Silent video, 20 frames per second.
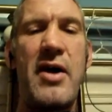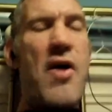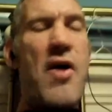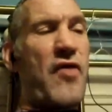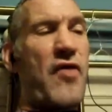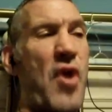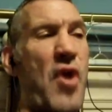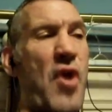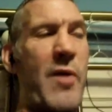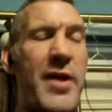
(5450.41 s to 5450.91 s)

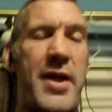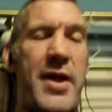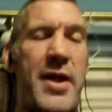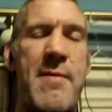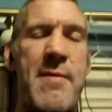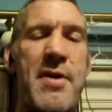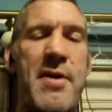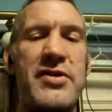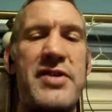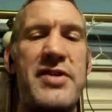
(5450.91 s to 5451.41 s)
I've got one
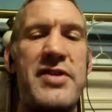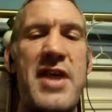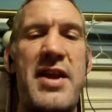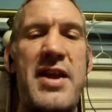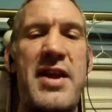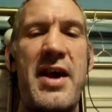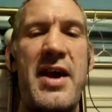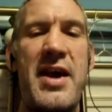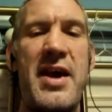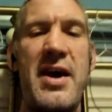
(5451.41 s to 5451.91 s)
of them, I'll
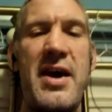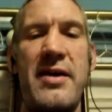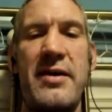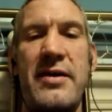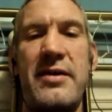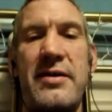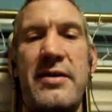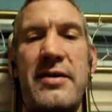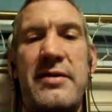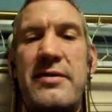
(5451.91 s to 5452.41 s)
send it you.
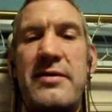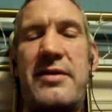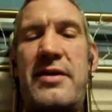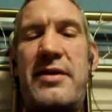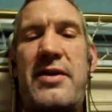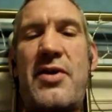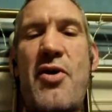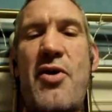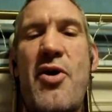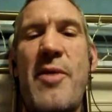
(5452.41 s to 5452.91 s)

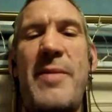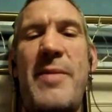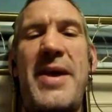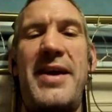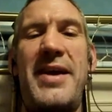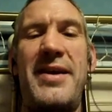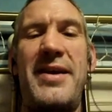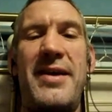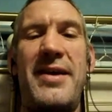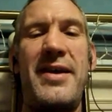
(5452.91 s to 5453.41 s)
You know
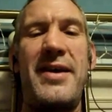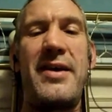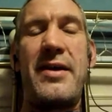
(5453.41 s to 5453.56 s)
what I mean?